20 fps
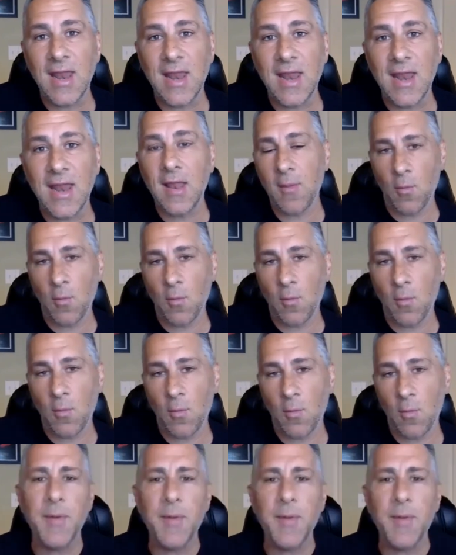and they
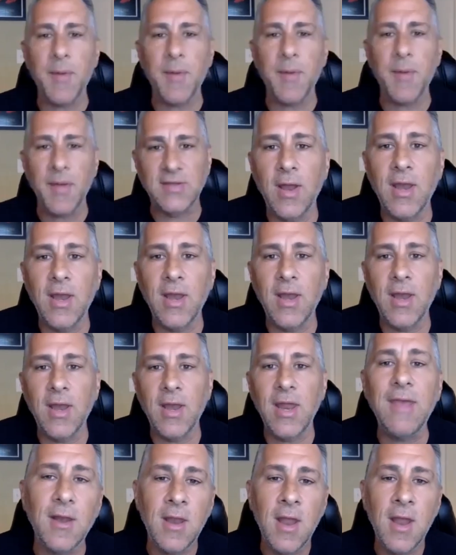will jump into
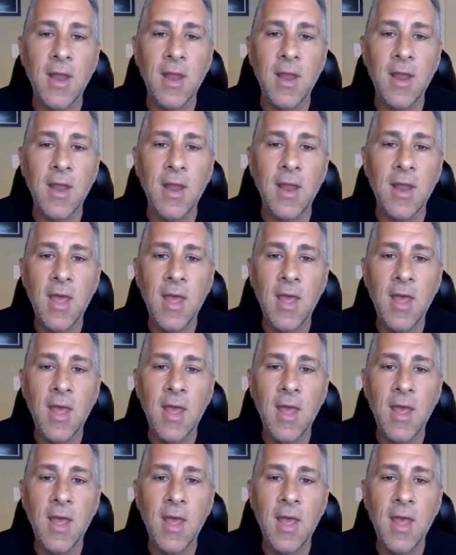it, even